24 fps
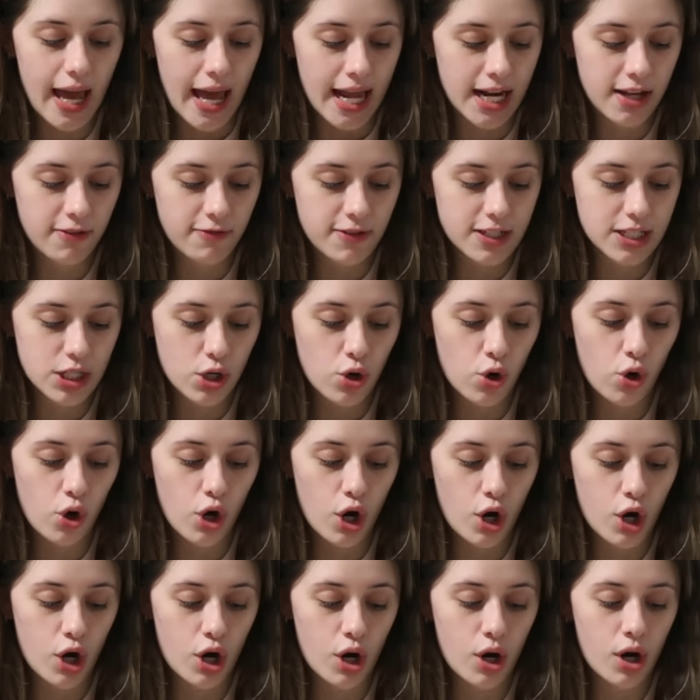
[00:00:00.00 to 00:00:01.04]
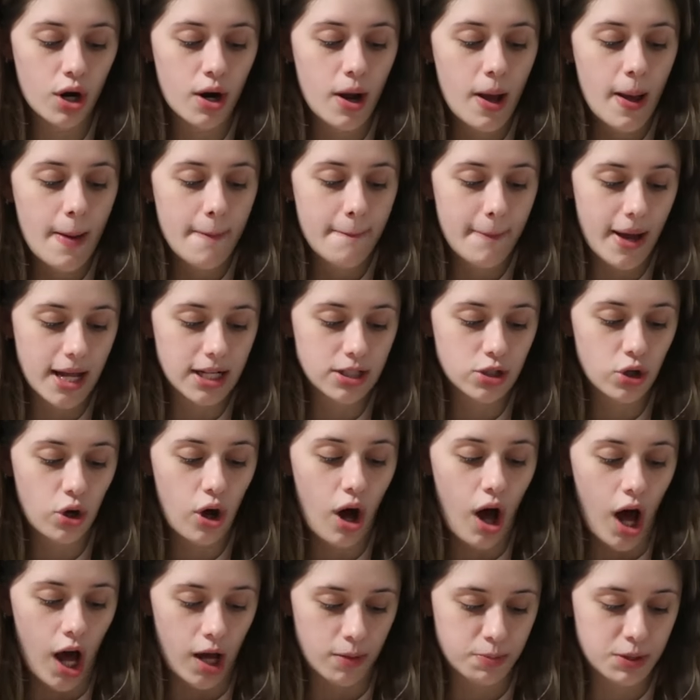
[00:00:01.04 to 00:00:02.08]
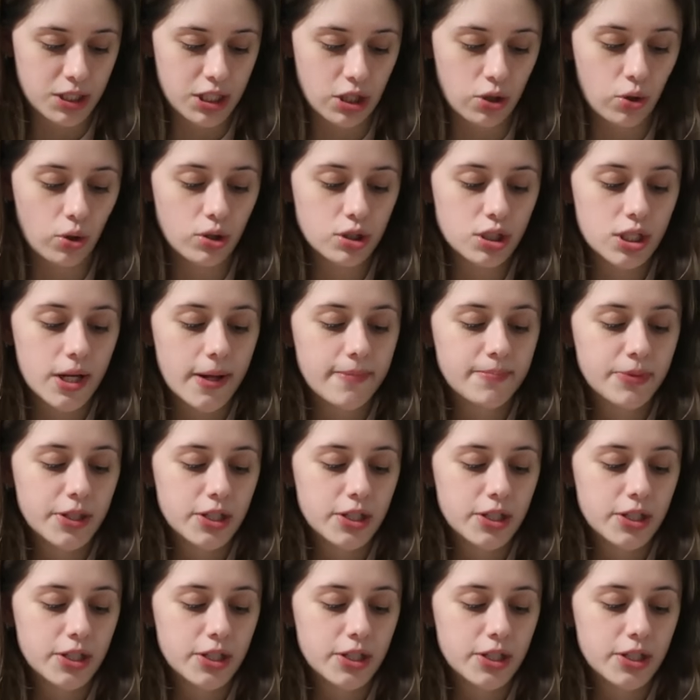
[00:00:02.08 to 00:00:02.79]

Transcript: Any physical or mental obstacles?